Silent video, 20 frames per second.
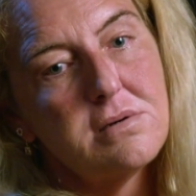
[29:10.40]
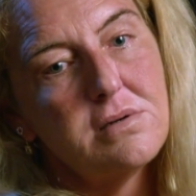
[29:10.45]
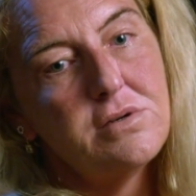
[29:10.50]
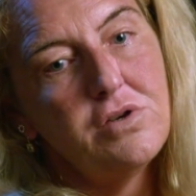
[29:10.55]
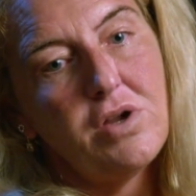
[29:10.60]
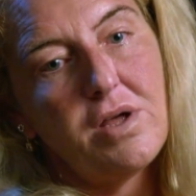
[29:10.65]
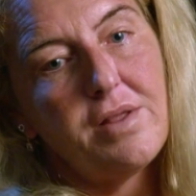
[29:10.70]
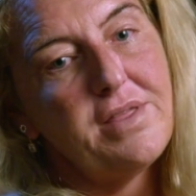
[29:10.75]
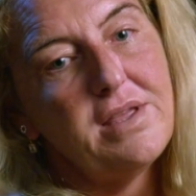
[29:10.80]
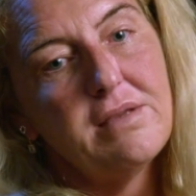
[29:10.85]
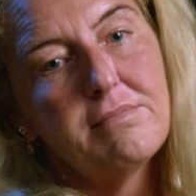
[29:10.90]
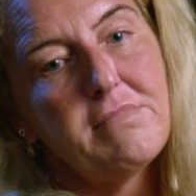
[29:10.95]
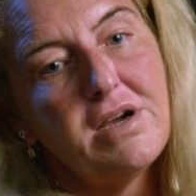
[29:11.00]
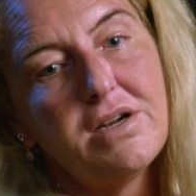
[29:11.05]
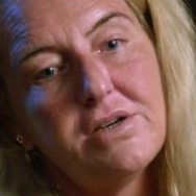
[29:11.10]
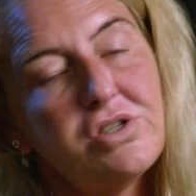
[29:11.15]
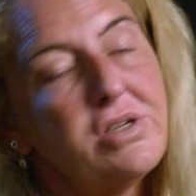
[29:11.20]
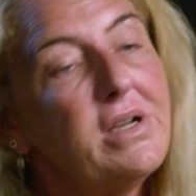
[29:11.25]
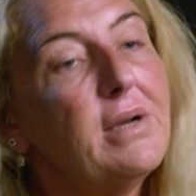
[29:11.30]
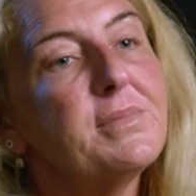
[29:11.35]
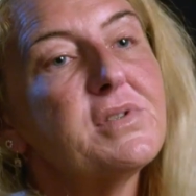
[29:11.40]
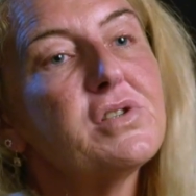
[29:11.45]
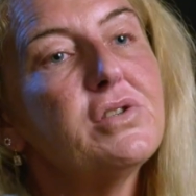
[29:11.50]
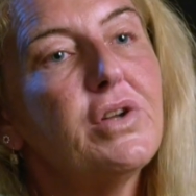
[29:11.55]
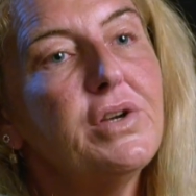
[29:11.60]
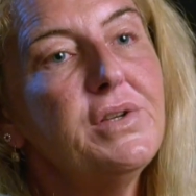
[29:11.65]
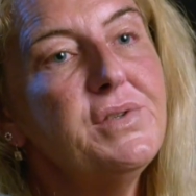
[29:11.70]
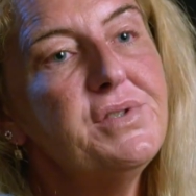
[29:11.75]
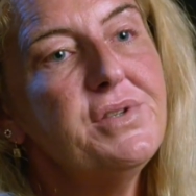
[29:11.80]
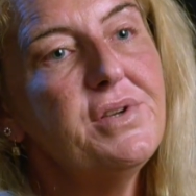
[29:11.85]
nothing much comes
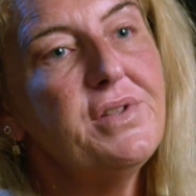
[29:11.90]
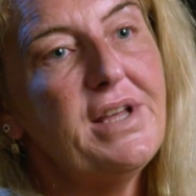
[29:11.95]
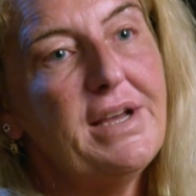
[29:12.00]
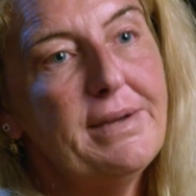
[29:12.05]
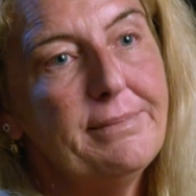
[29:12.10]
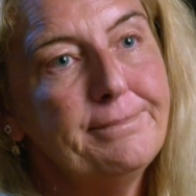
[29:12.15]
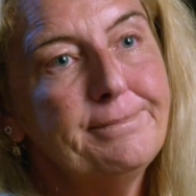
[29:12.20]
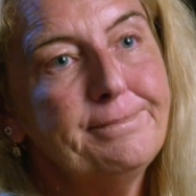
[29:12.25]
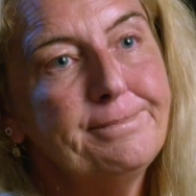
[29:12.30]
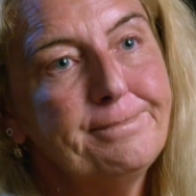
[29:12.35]
close to that.